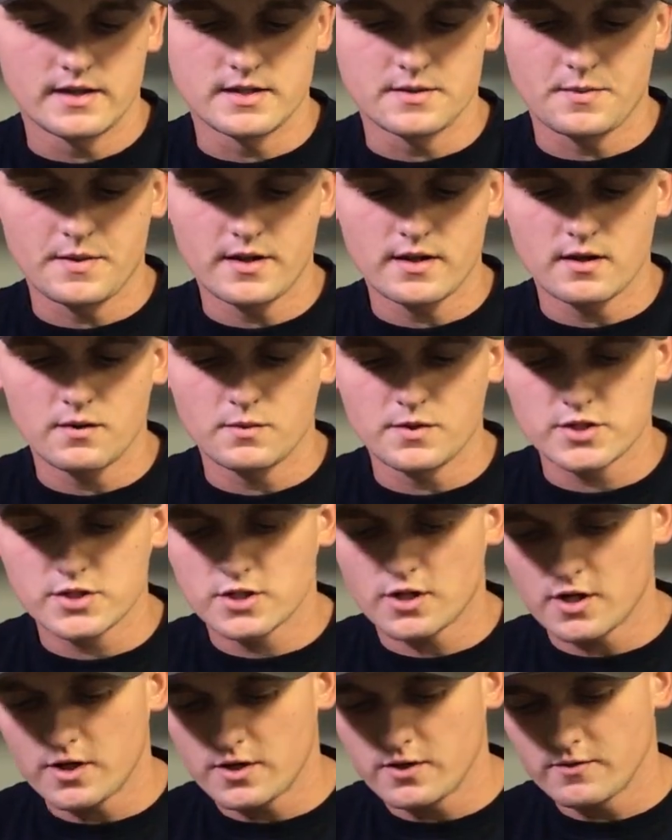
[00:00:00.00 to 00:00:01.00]
Depending on
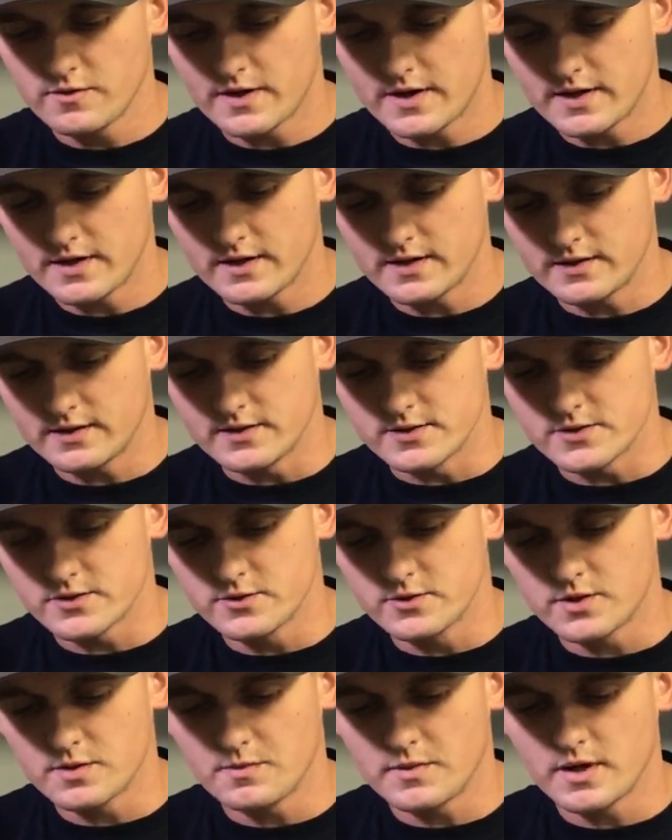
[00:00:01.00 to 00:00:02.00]
which car you run, the
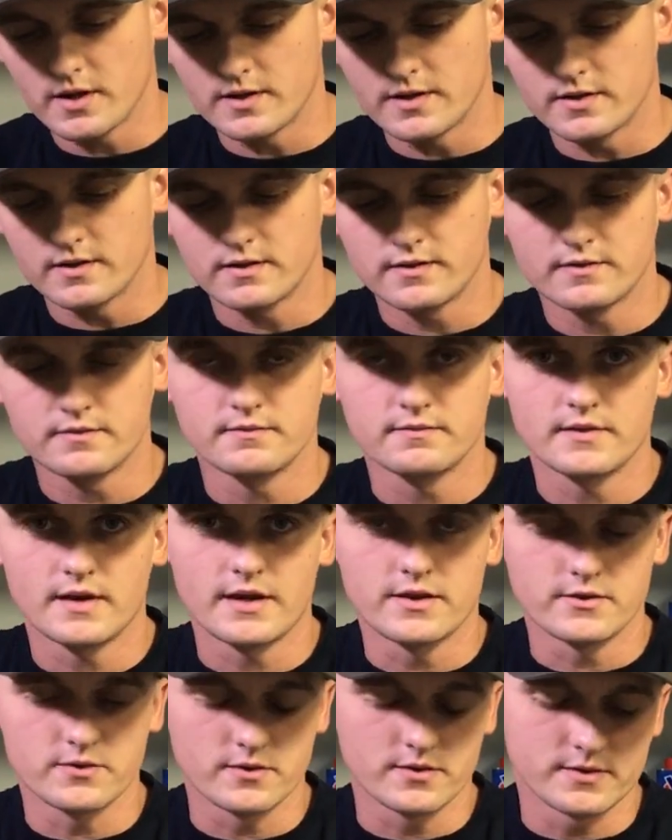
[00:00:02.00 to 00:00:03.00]
screw can be on
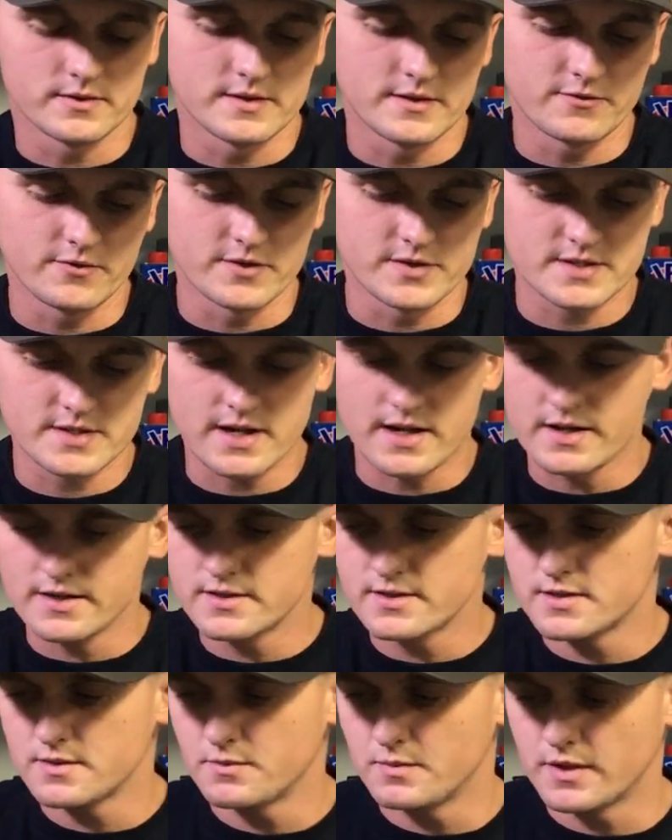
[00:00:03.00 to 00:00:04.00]
different
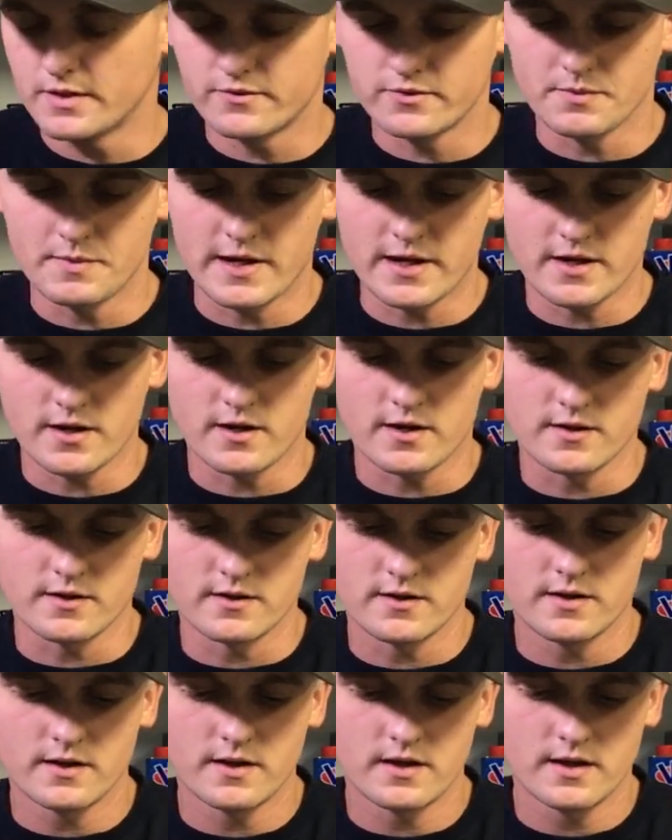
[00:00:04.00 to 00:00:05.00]
sides, but for my
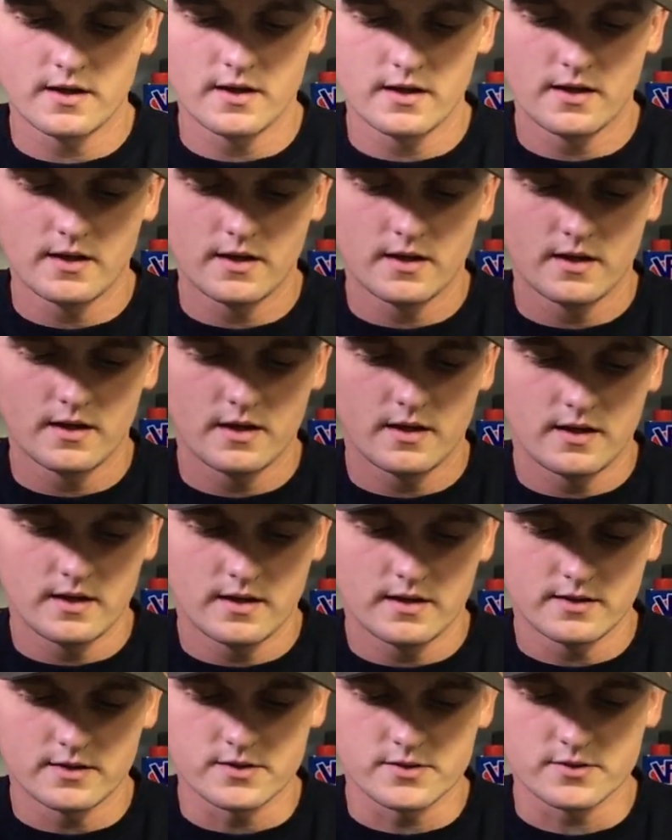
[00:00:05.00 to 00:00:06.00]
car,
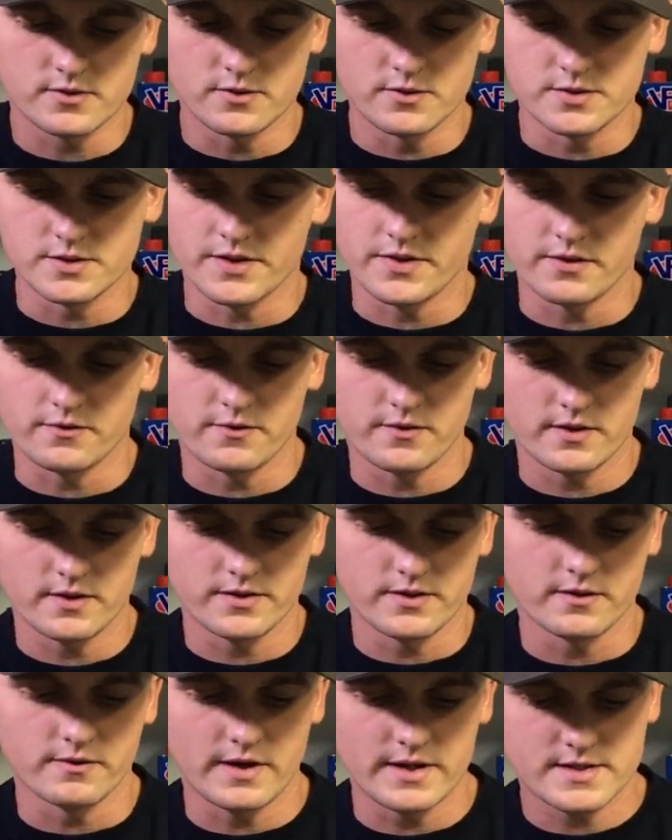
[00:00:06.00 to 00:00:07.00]
the screw is on
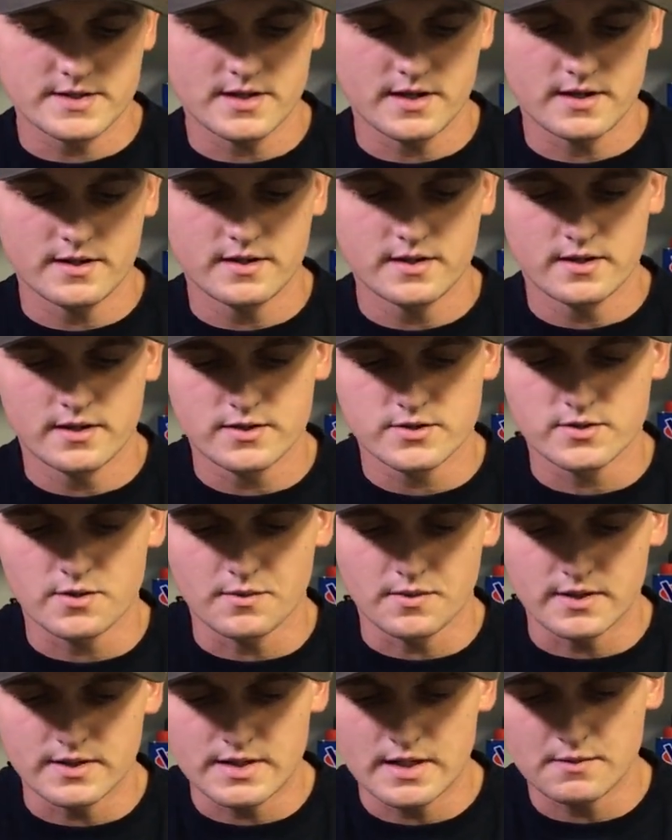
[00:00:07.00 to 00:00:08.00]
the right side. So
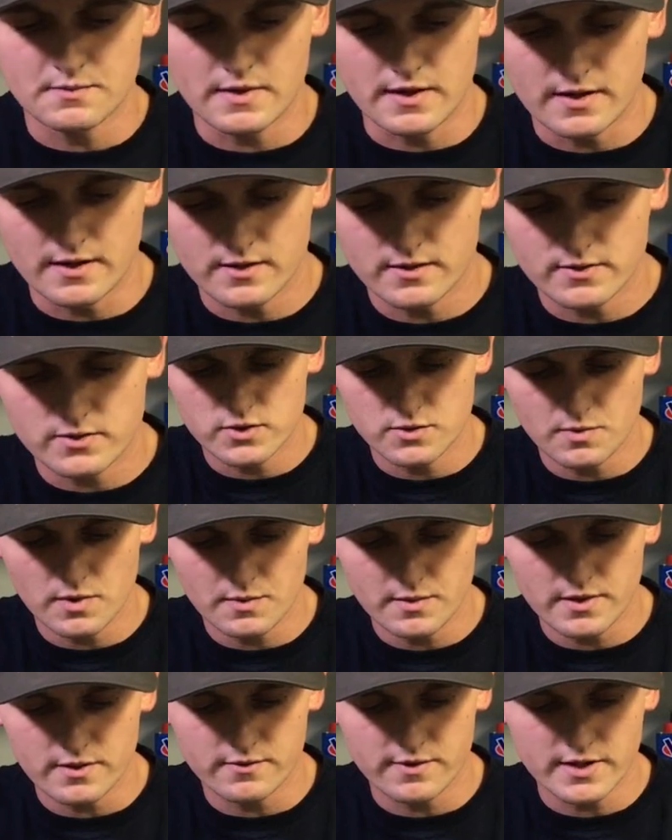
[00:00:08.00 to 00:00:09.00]
I'm going to take my
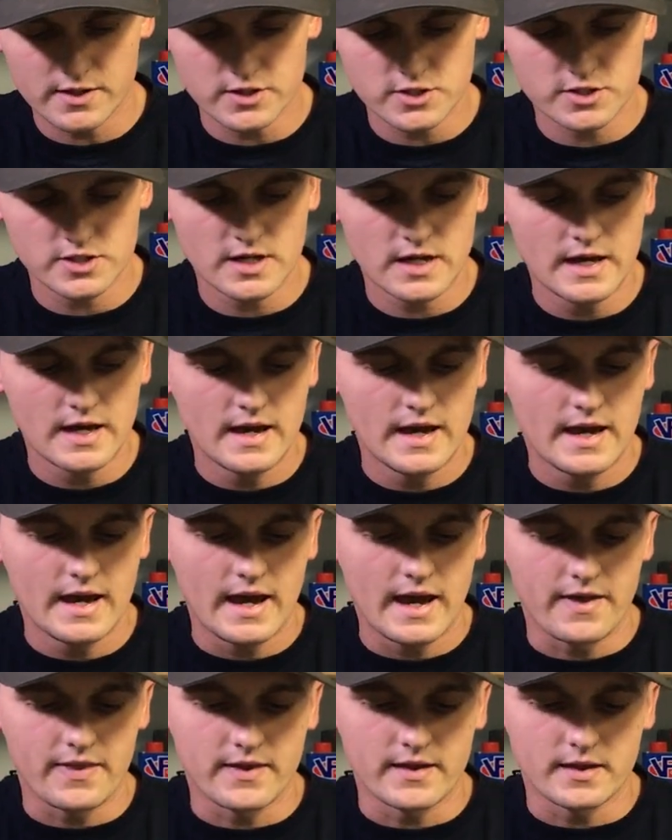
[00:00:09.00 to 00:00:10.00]
2mm wrench,
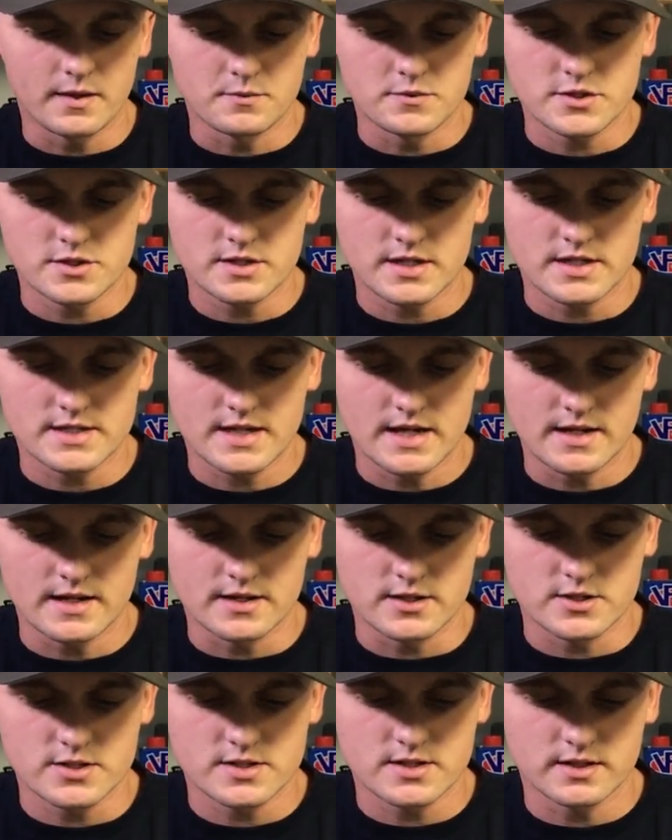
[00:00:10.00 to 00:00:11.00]
and then I'm just going to tighten
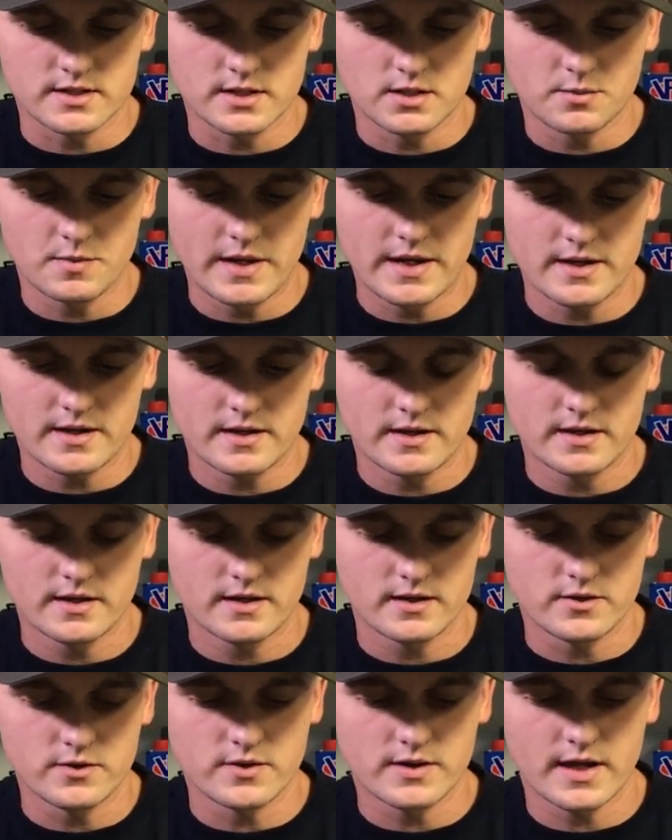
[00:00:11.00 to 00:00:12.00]
it just a little bit.
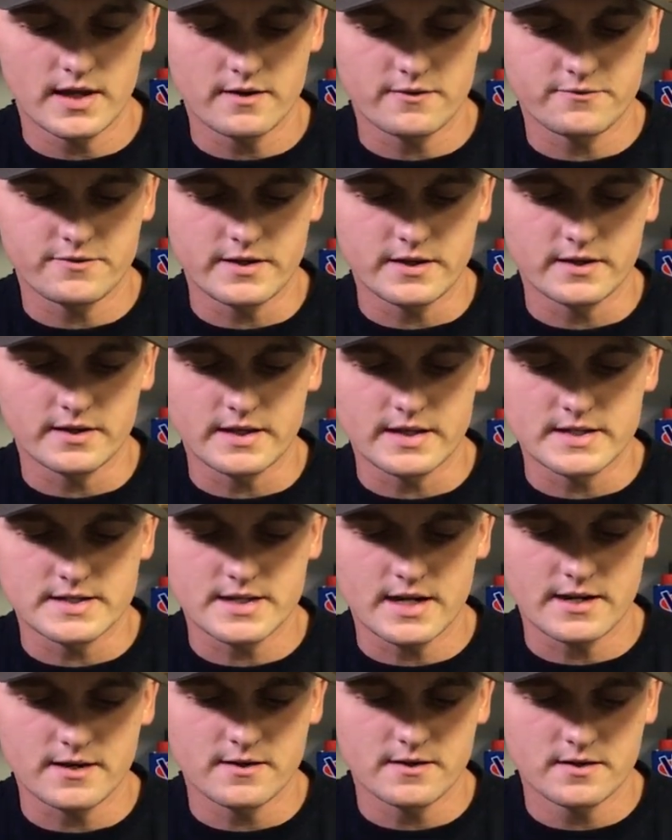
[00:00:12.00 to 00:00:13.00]
You can kind of feel it get
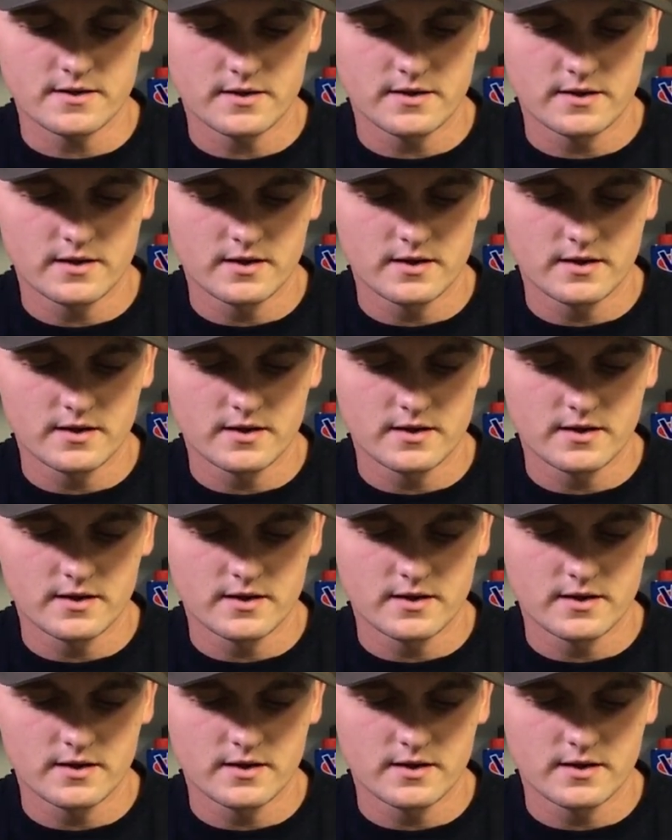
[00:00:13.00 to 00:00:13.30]
tighter.